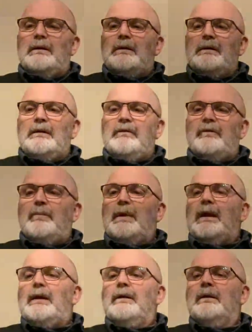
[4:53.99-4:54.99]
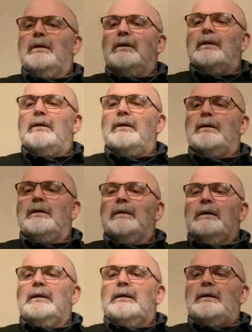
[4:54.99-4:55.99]
He's the man.
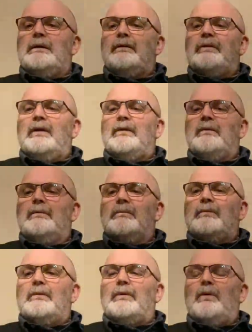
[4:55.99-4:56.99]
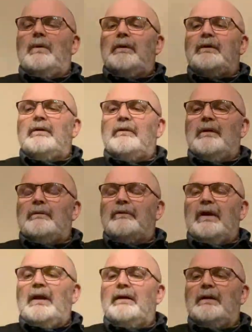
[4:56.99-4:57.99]
He said the quality is
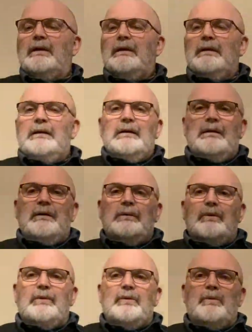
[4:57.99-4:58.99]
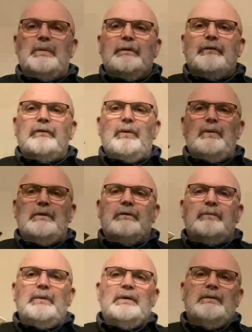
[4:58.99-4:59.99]
outstanding, although they're a bit
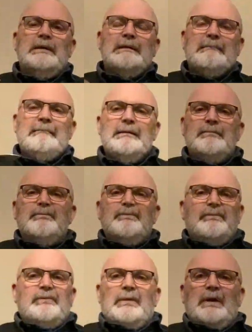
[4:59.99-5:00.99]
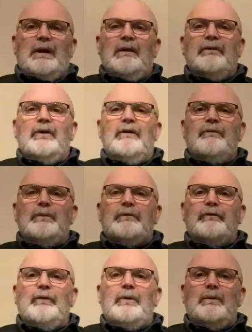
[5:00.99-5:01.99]
soulless. Well, I love a knife with
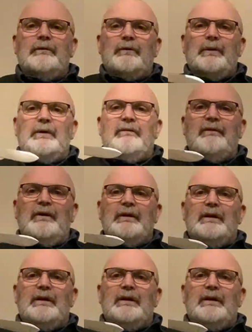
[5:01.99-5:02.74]
soul, so we're going to find